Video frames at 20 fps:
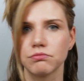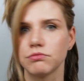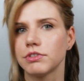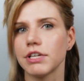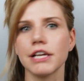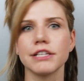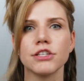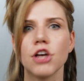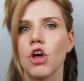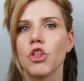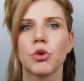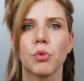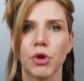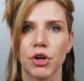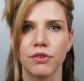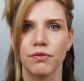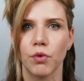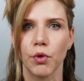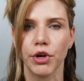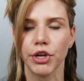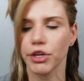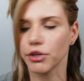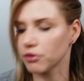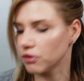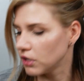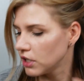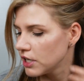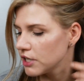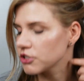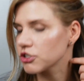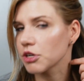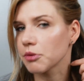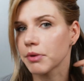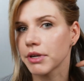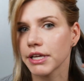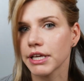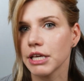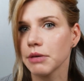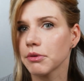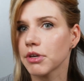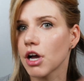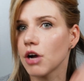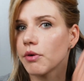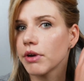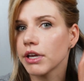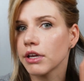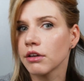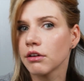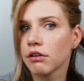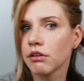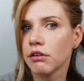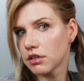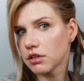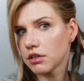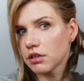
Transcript: does all the work for you. So I'm gonna keep going.